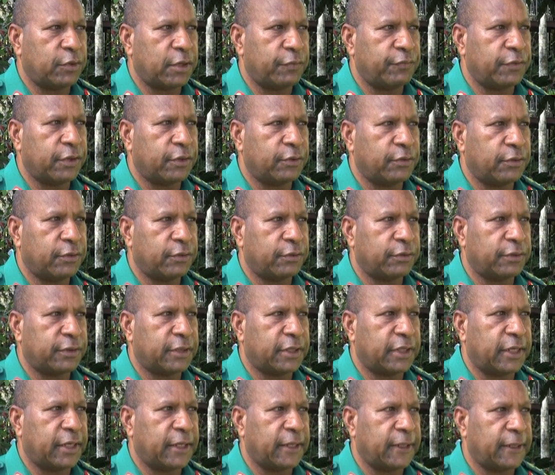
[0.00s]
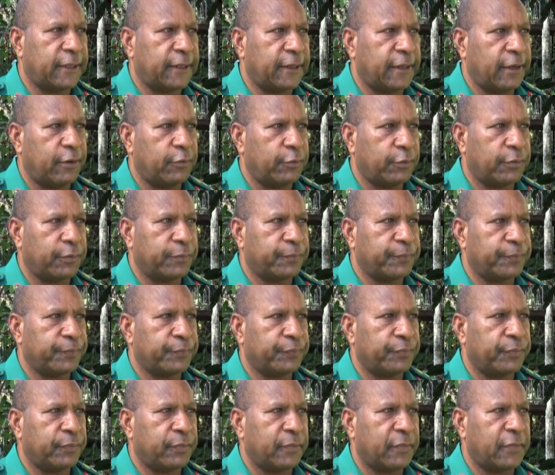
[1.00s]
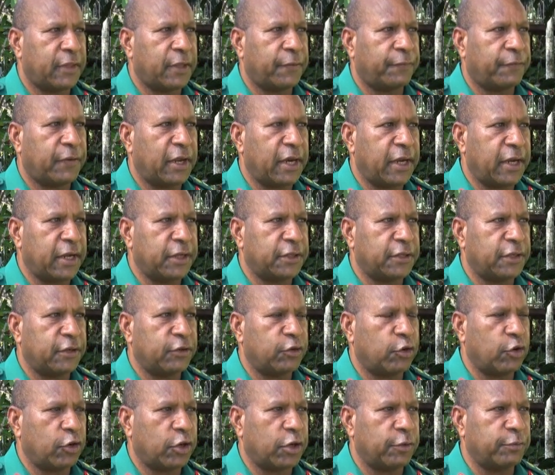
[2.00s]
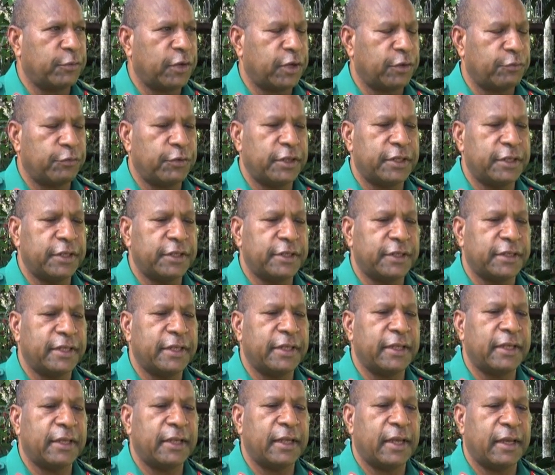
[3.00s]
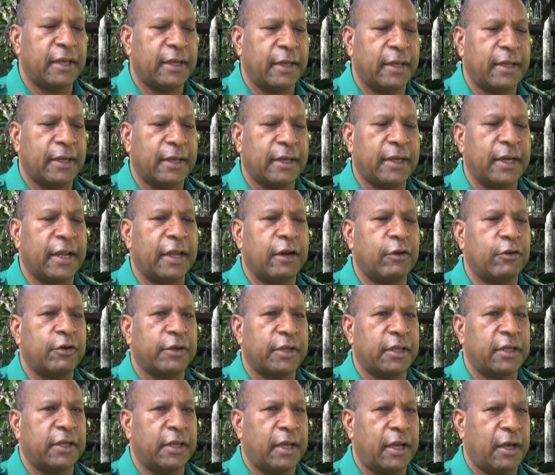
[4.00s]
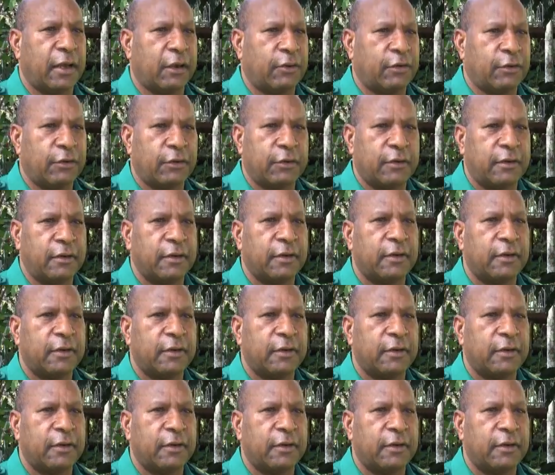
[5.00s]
what we called the foundation document, which is the Laloki Accord.